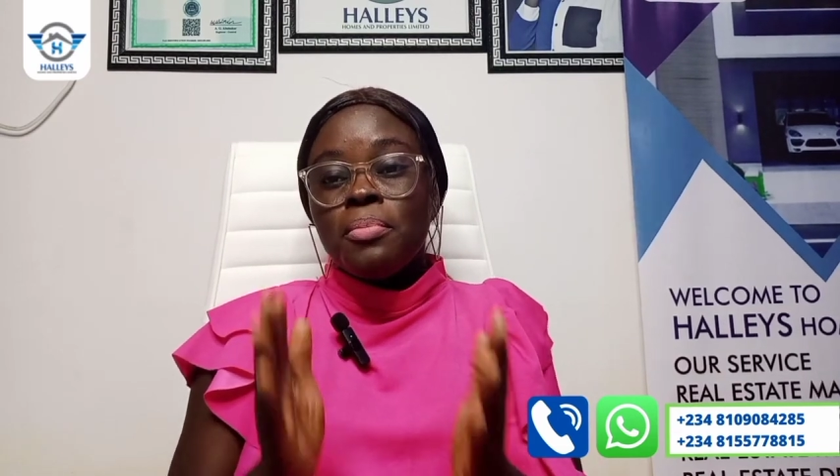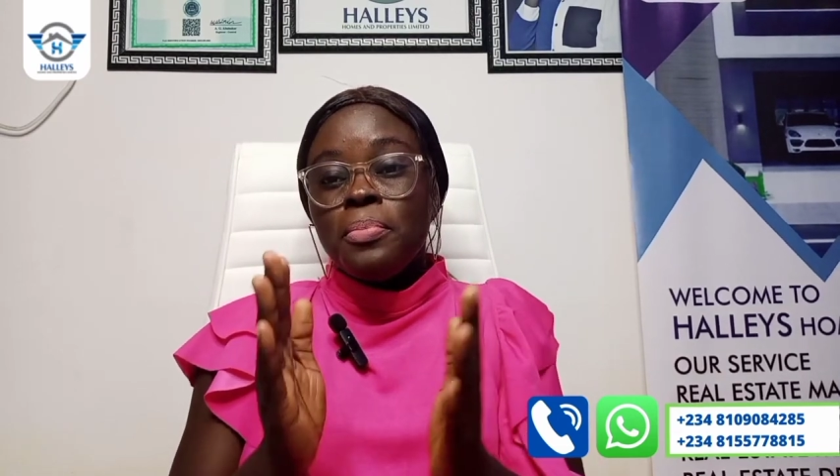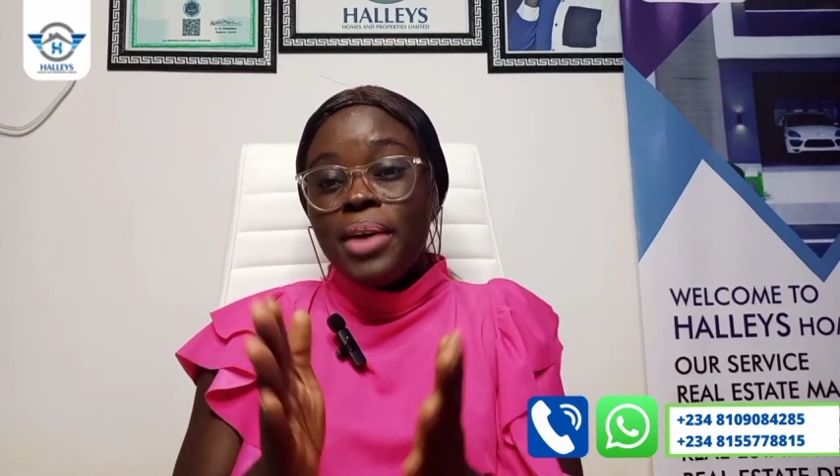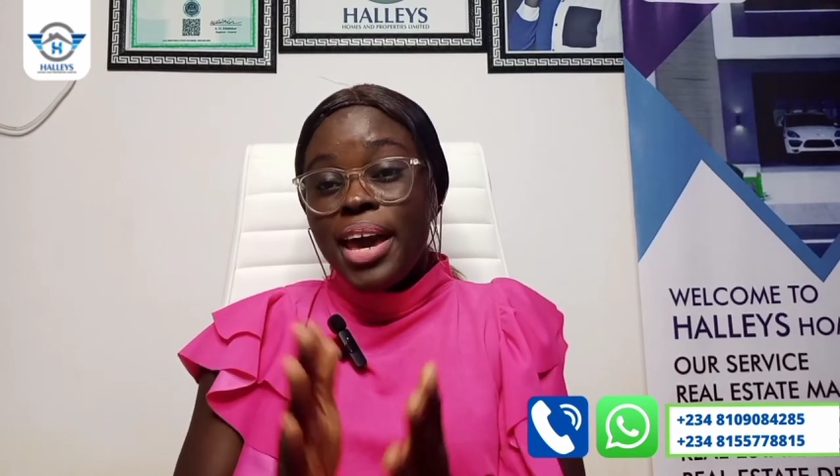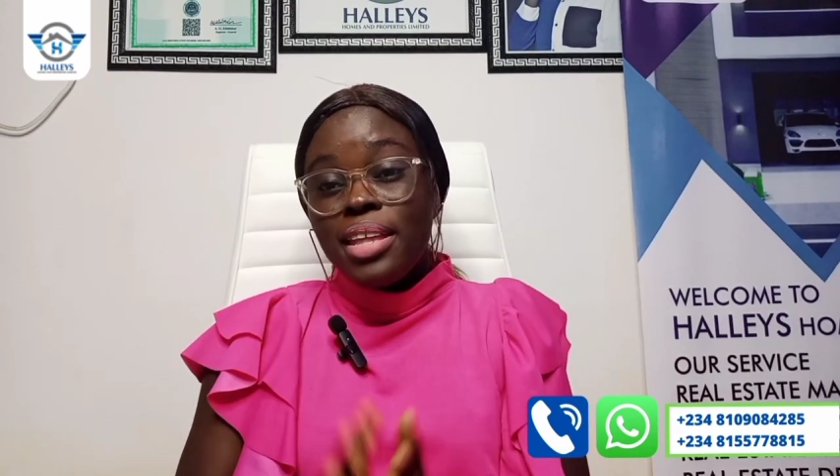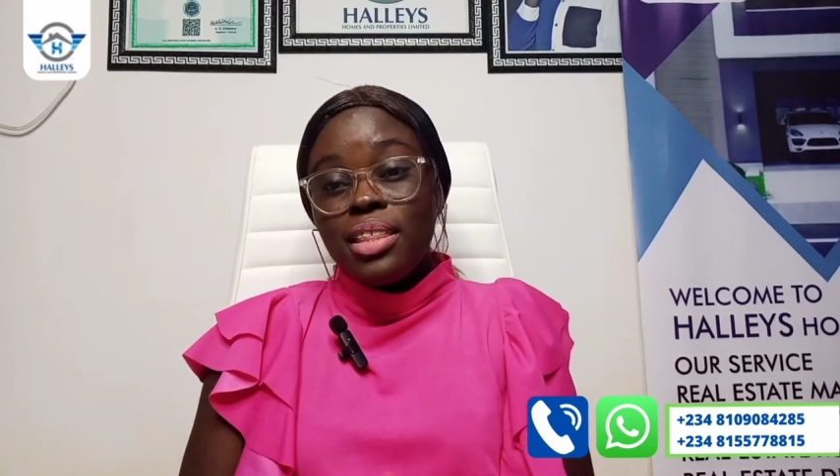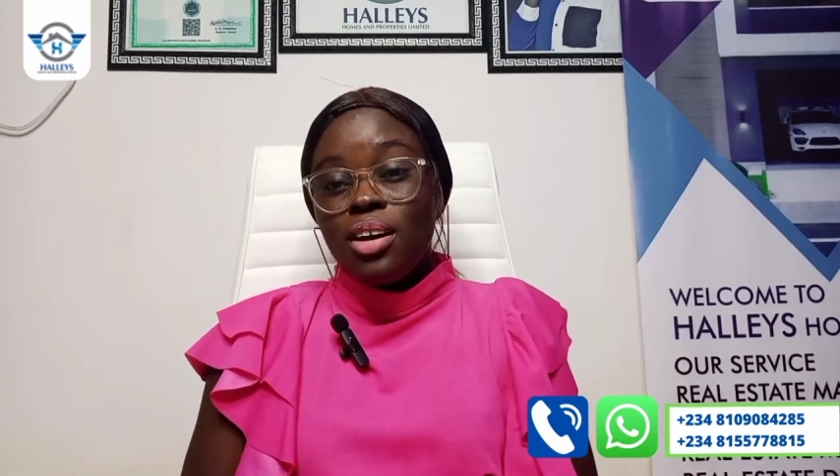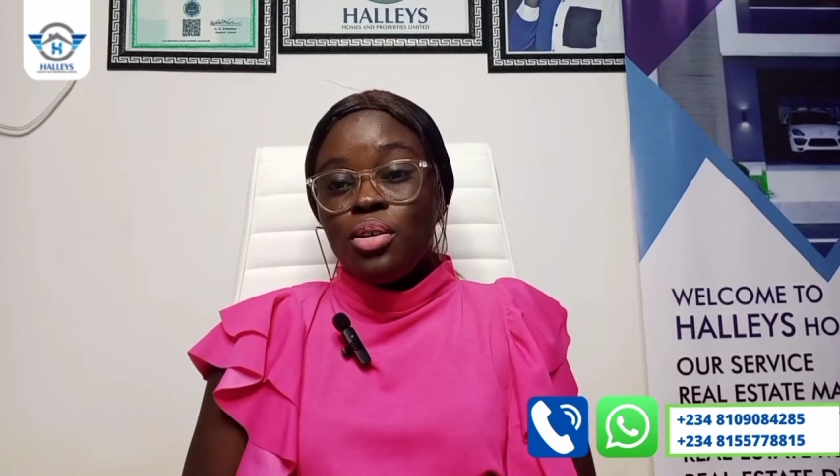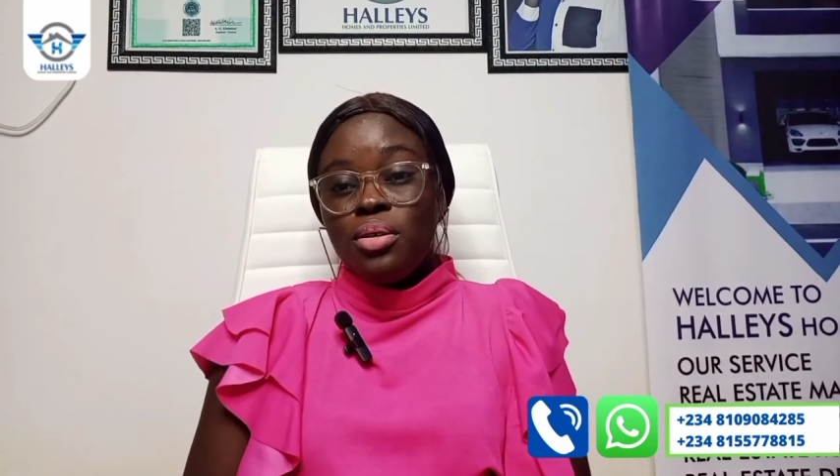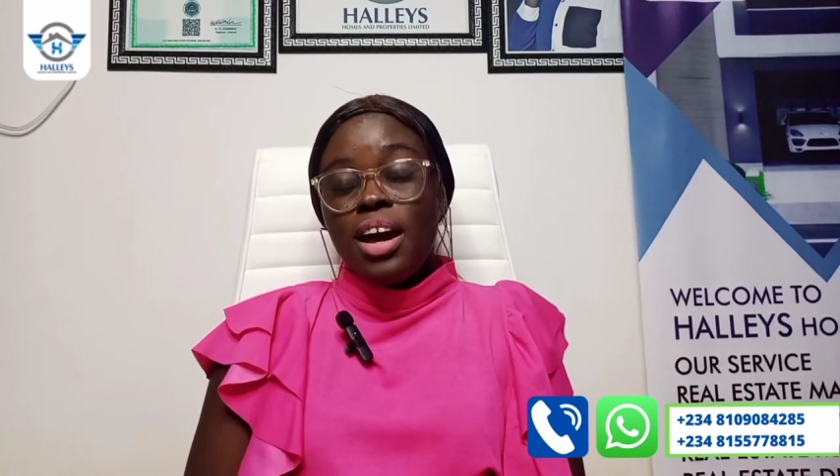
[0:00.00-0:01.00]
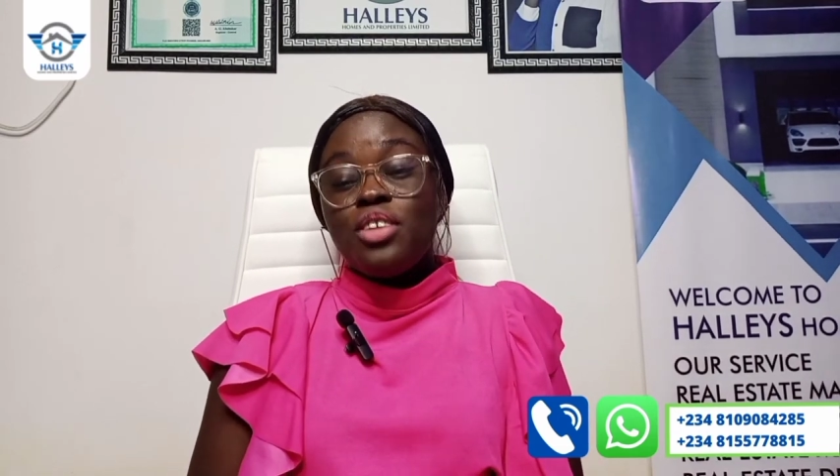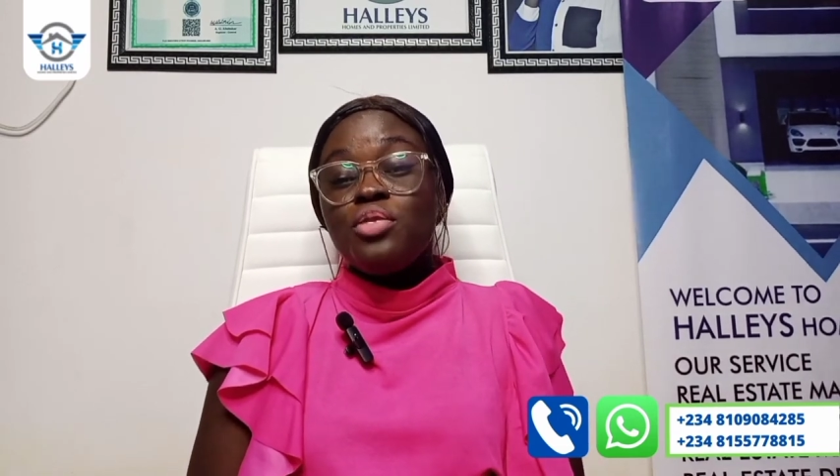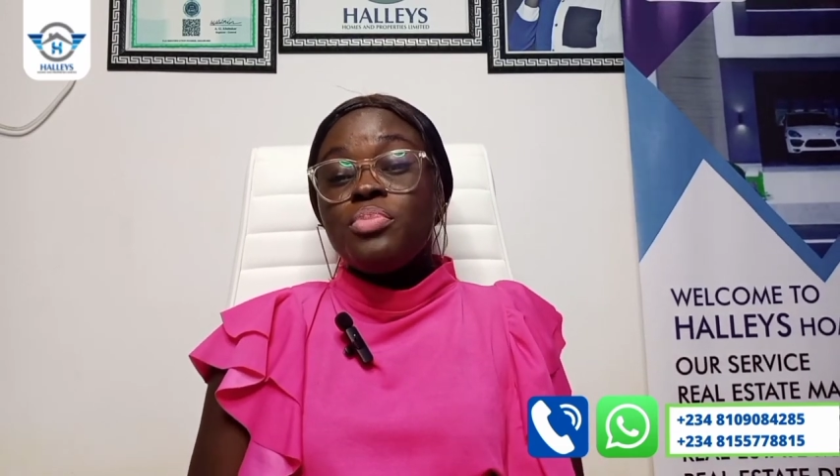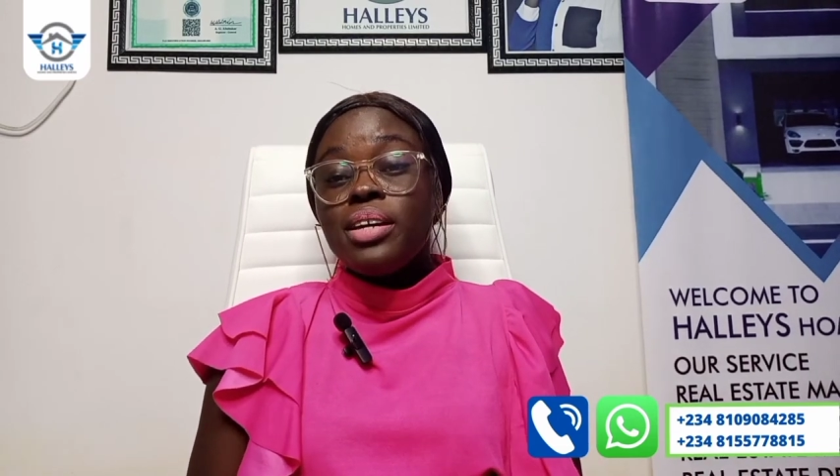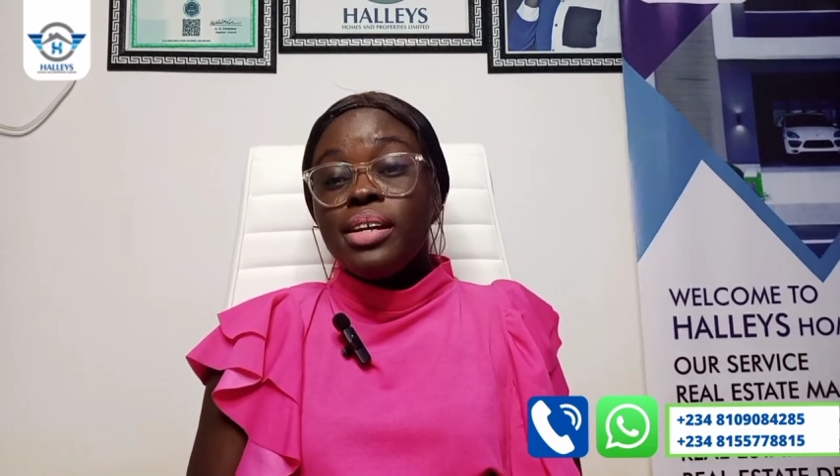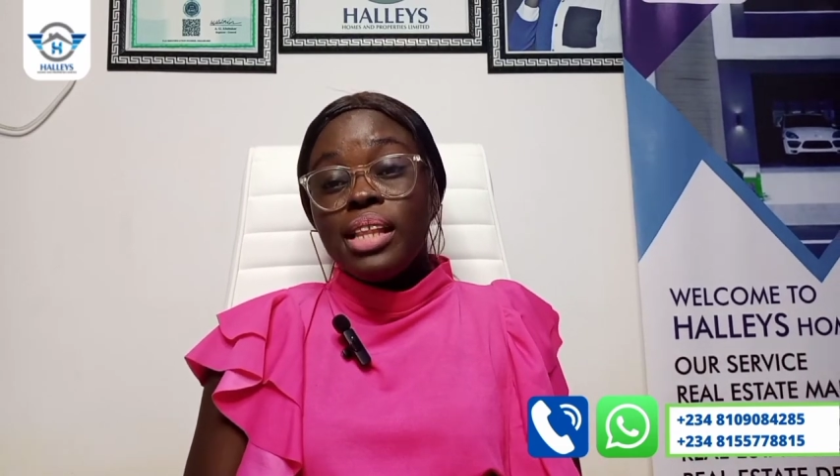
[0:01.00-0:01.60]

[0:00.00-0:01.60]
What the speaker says: Buy now and you'll be